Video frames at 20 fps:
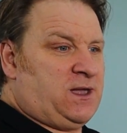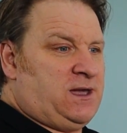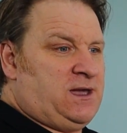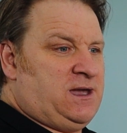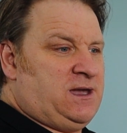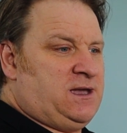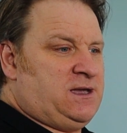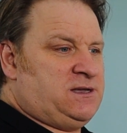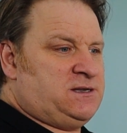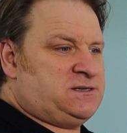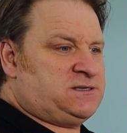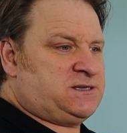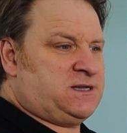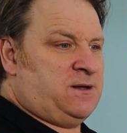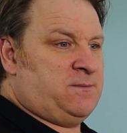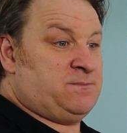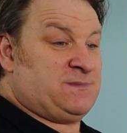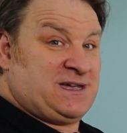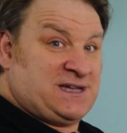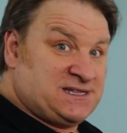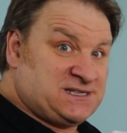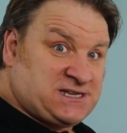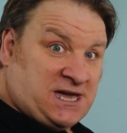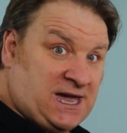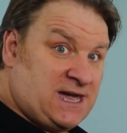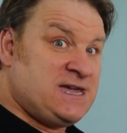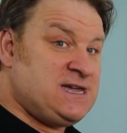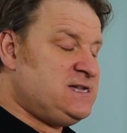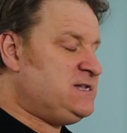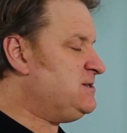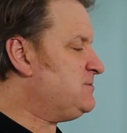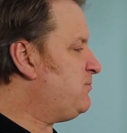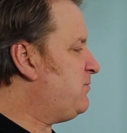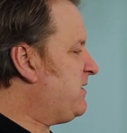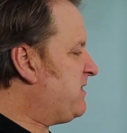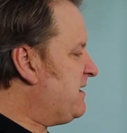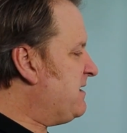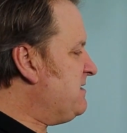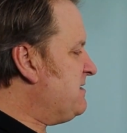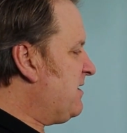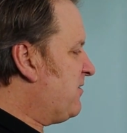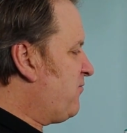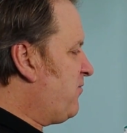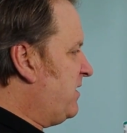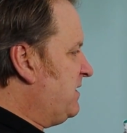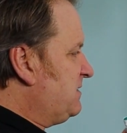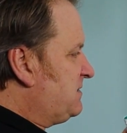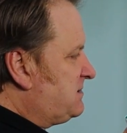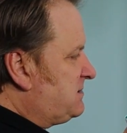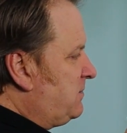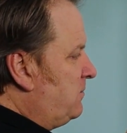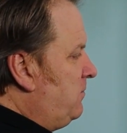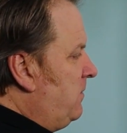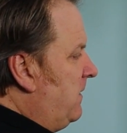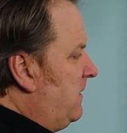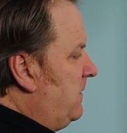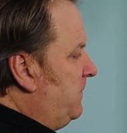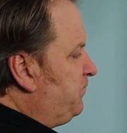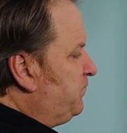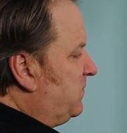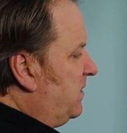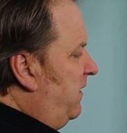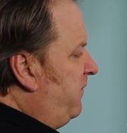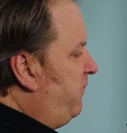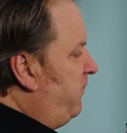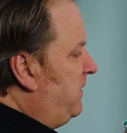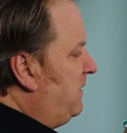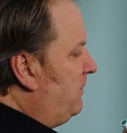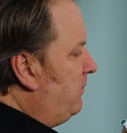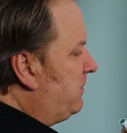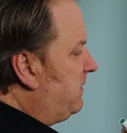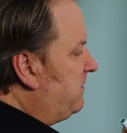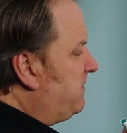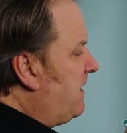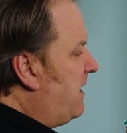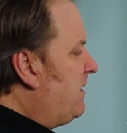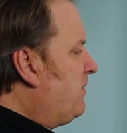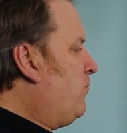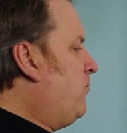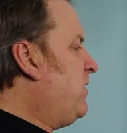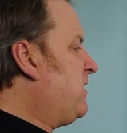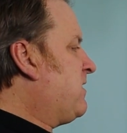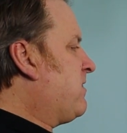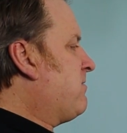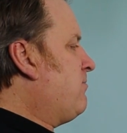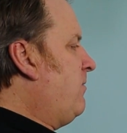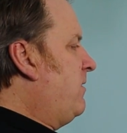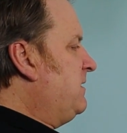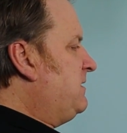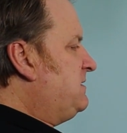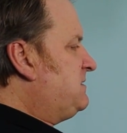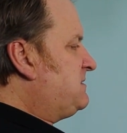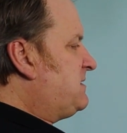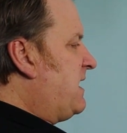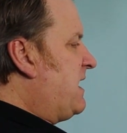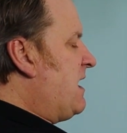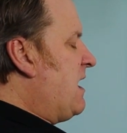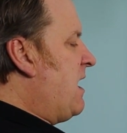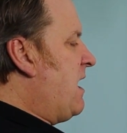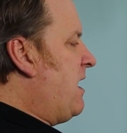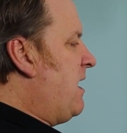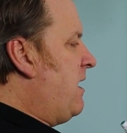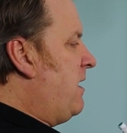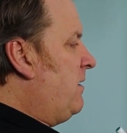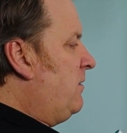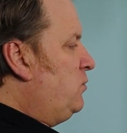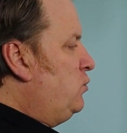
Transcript: is um, contained within the crates. So if we look at that width-wise, they are